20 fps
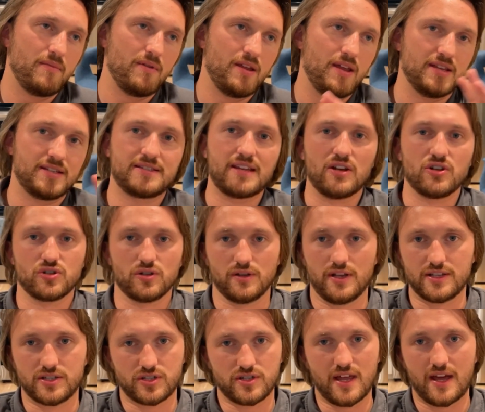essential.
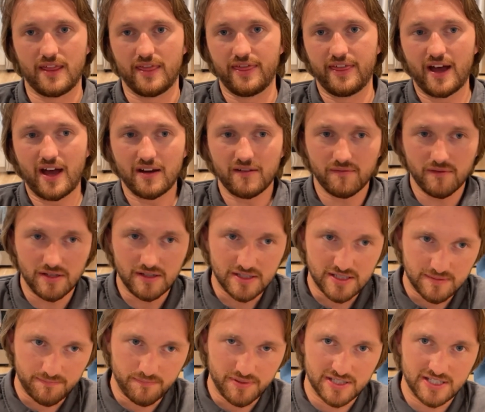That
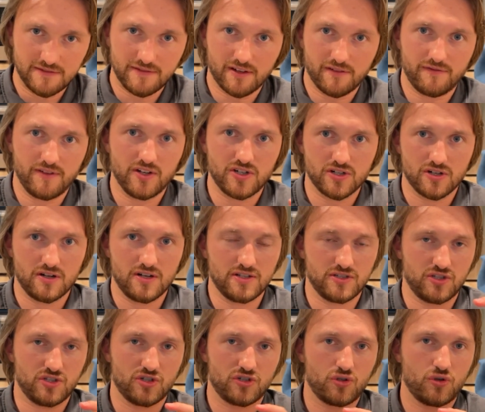specific feature is
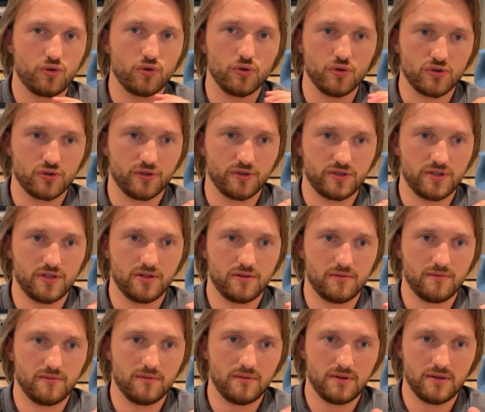just crucial
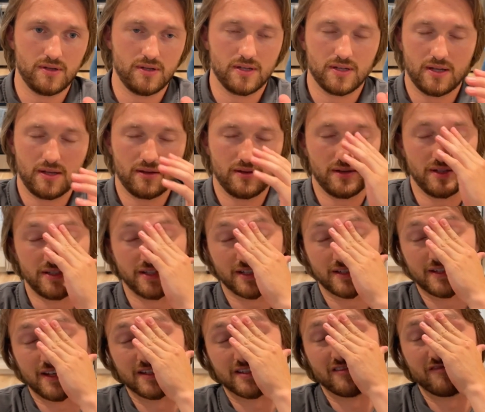to the
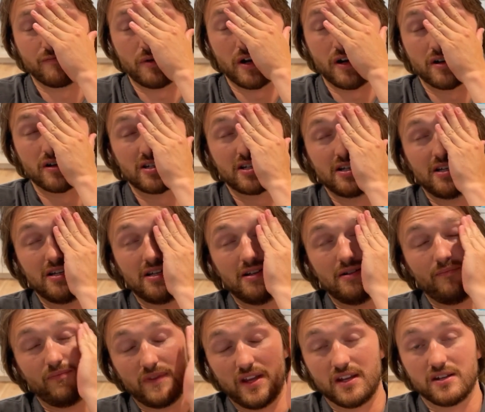success of Pairs
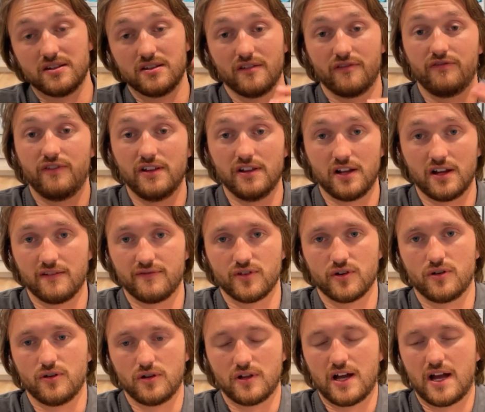and to the feeling of the
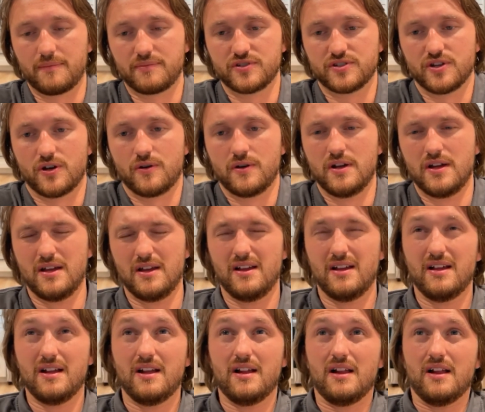whole app. So
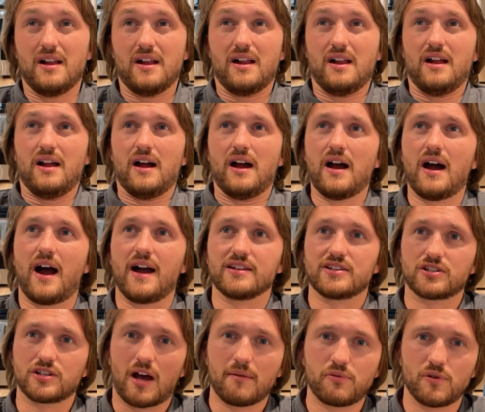I
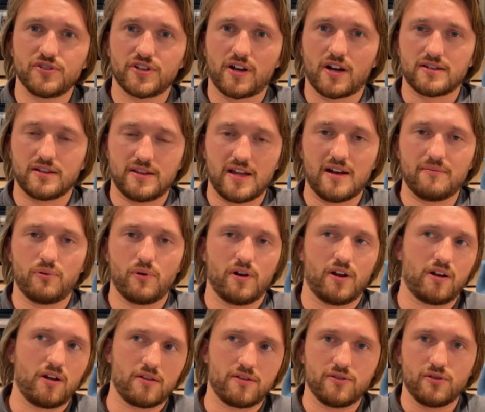stopped once I got to that point. I
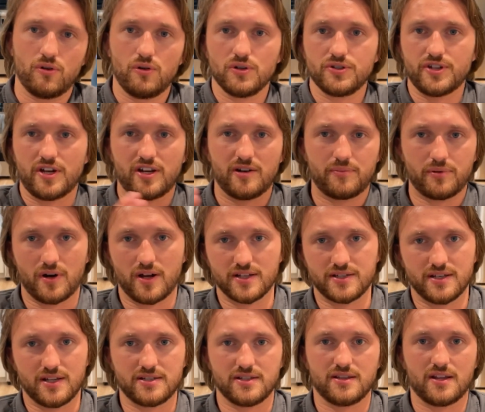got through the whole sign up
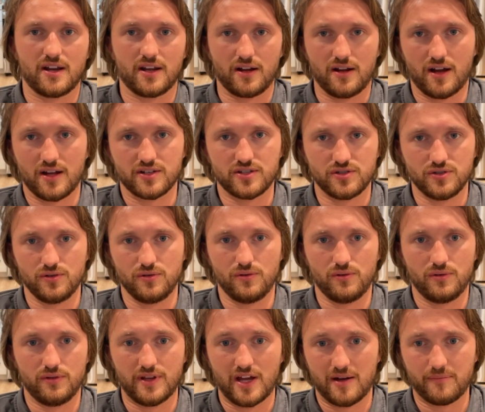process, and then I got to
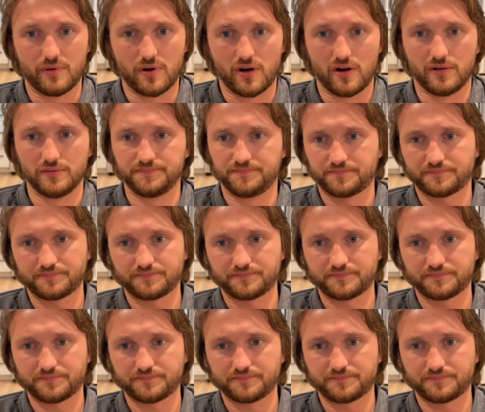that part.